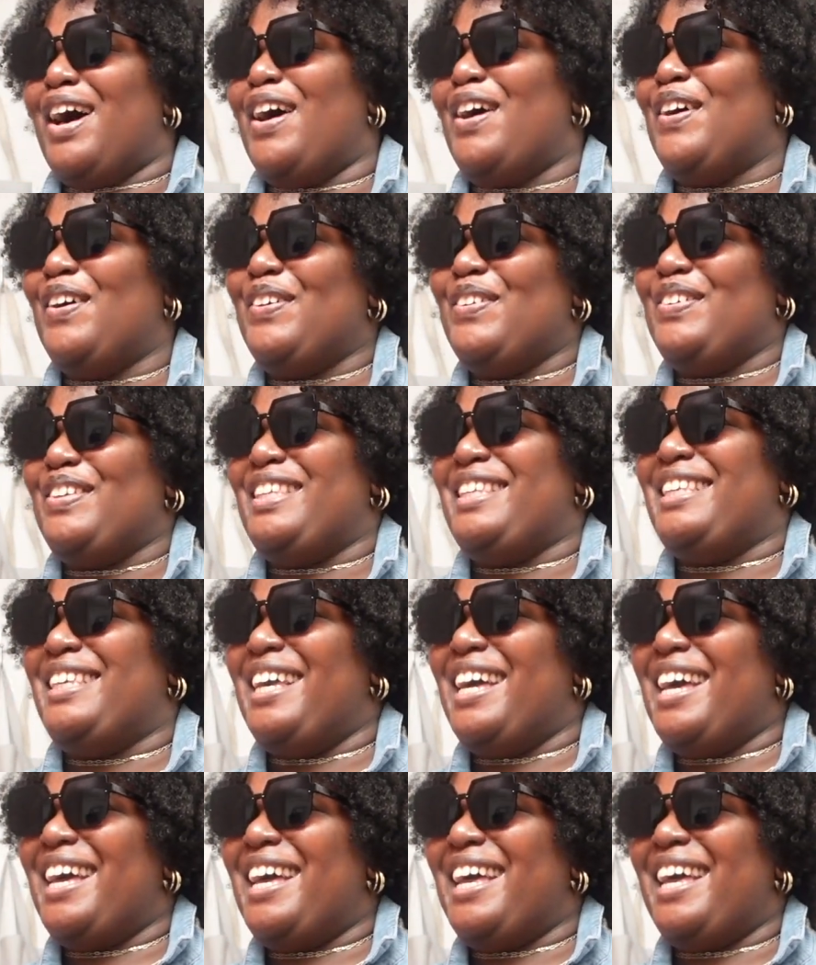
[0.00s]
Oh
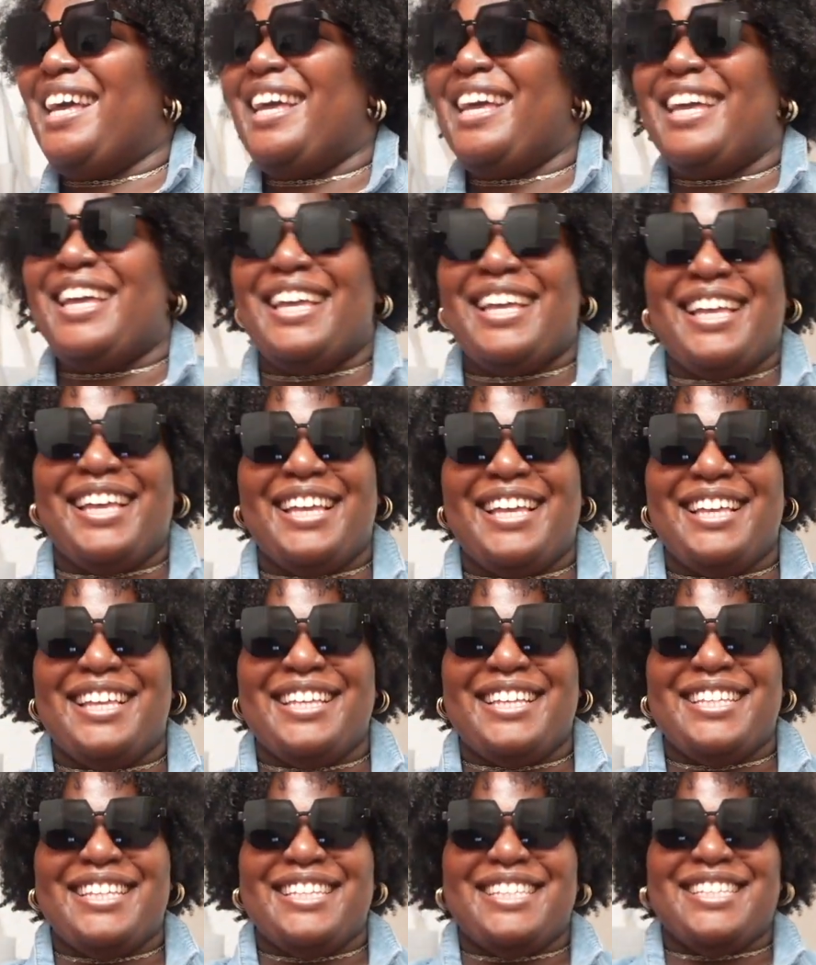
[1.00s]

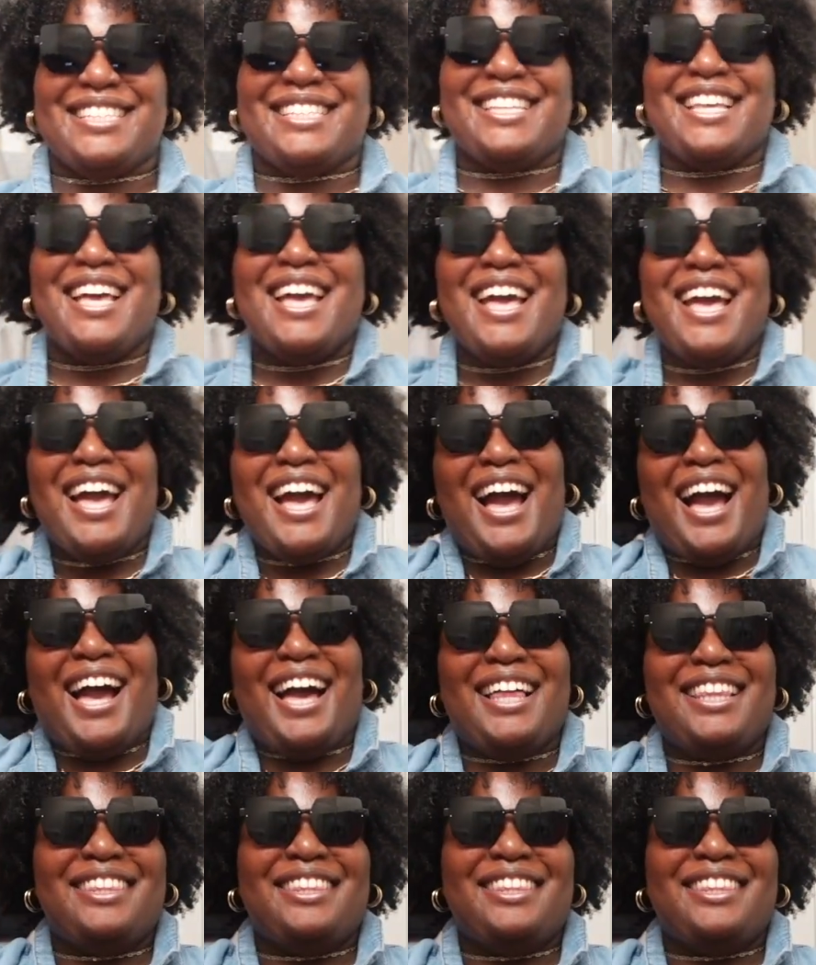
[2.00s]
yes, I